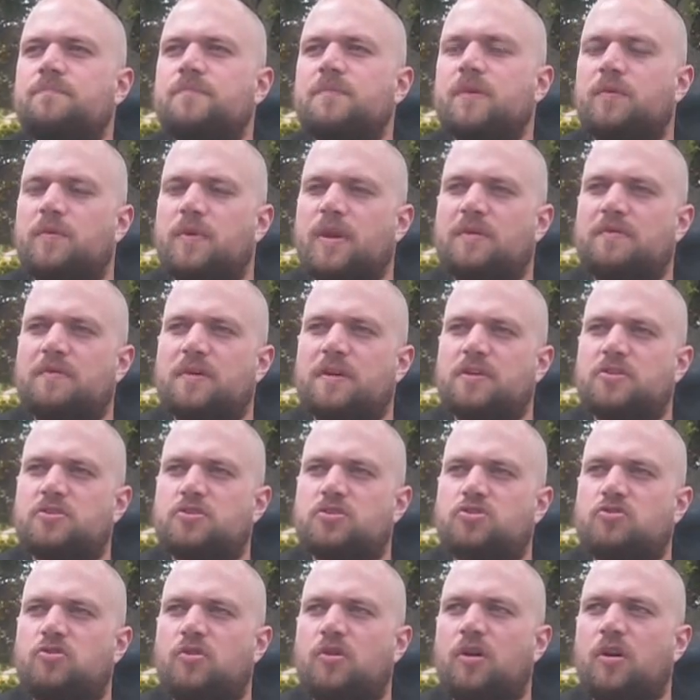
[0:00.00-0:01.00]
that we have like a
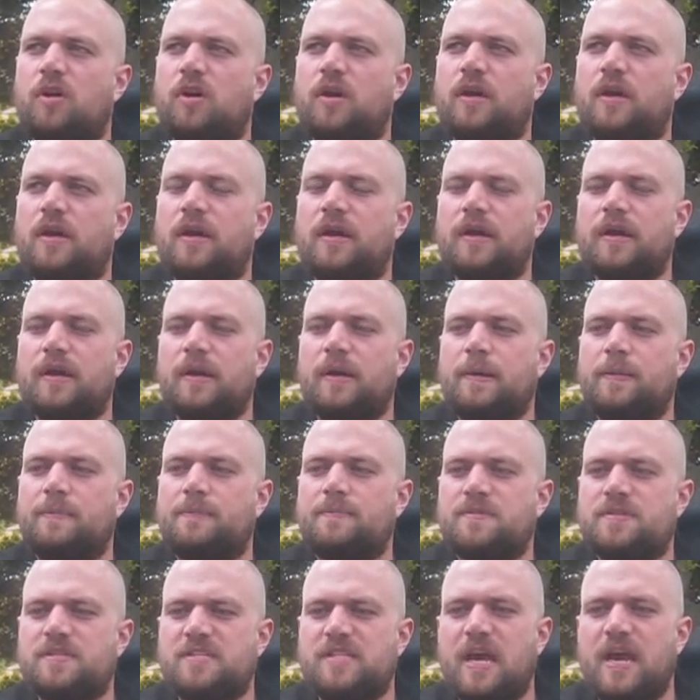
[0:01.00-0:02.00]
strong
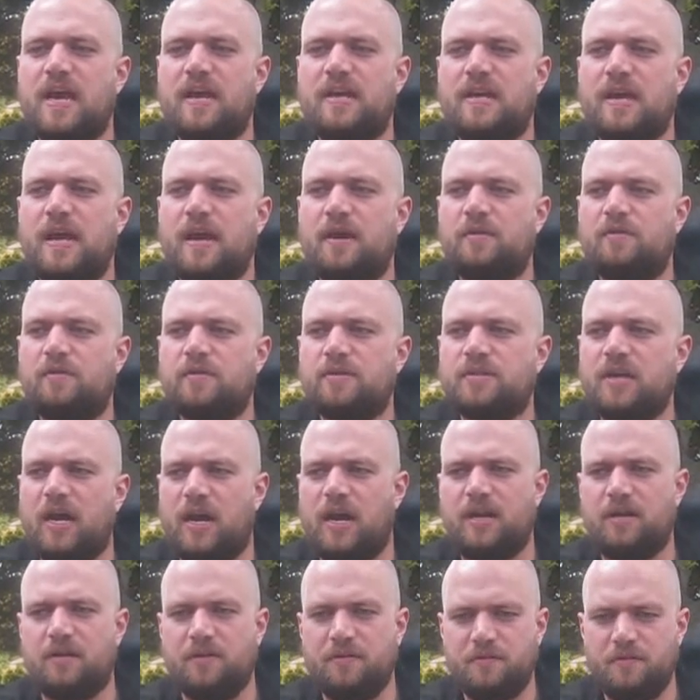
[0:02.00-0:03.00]
standout
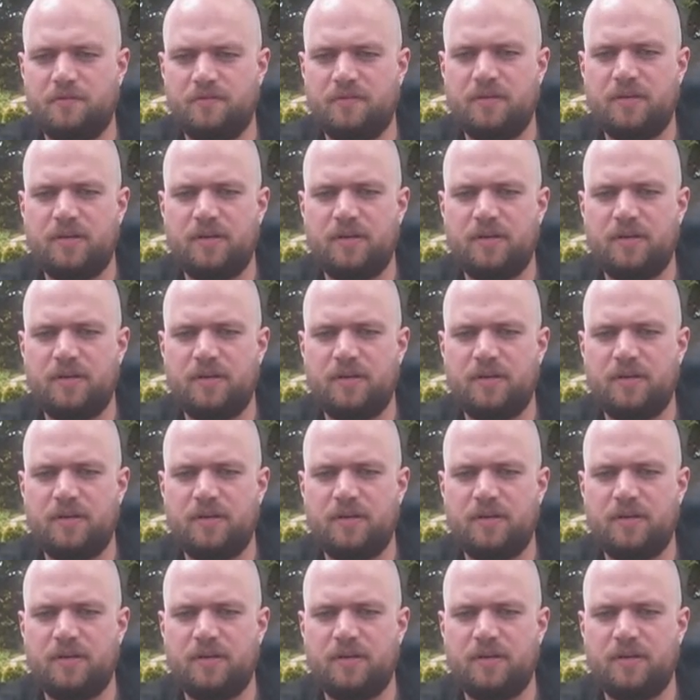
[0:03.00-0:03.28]
kind of